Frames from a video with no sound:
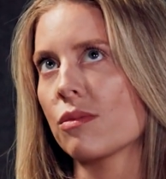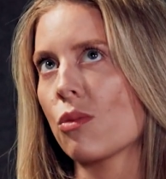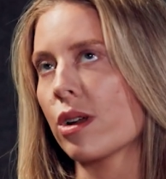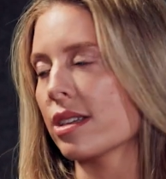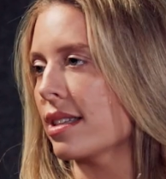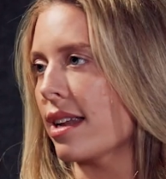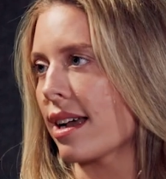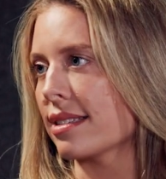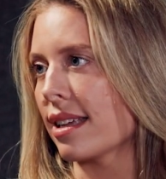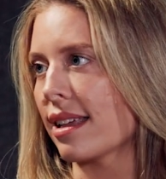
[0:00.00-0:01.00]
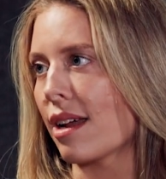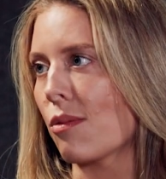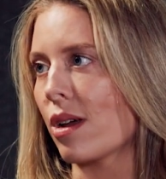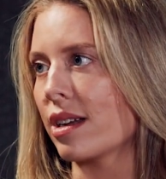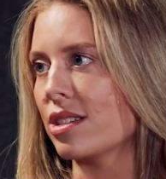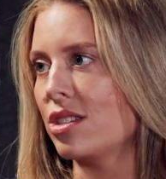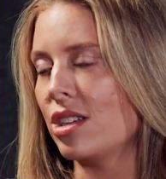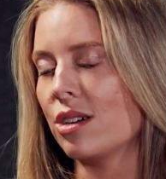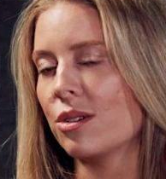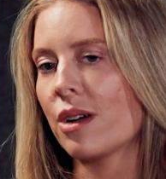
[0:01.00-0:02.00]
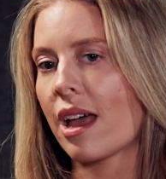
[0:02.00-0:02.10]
what is the next thing that I wanted to do?